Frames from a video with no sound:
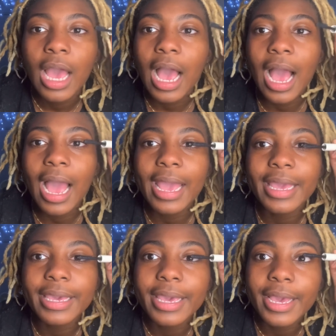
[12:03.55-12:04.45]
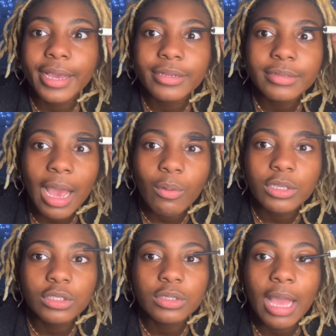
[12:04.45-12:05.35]
I ain't care. That was
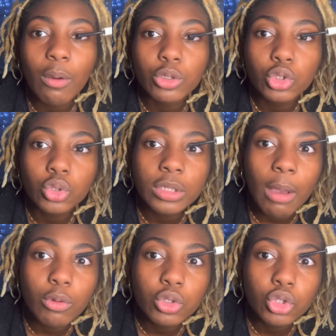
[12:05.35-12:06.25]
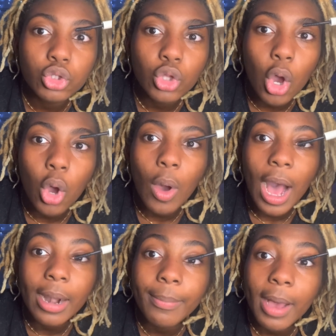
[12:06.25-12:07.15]
so out
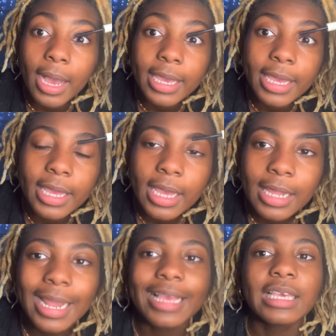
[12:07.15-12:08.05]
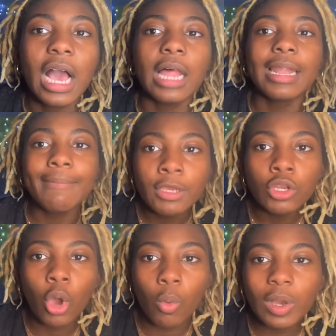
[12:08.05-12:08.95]
of pocket. Like, y'all, let me know.
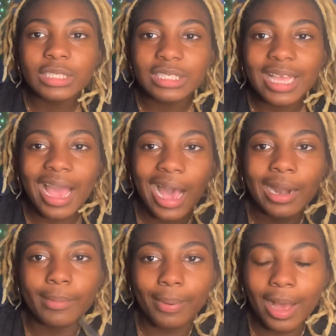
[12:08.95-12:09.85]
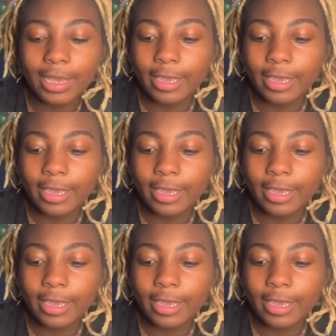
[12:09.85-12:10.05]
Wasn't that out of pocket?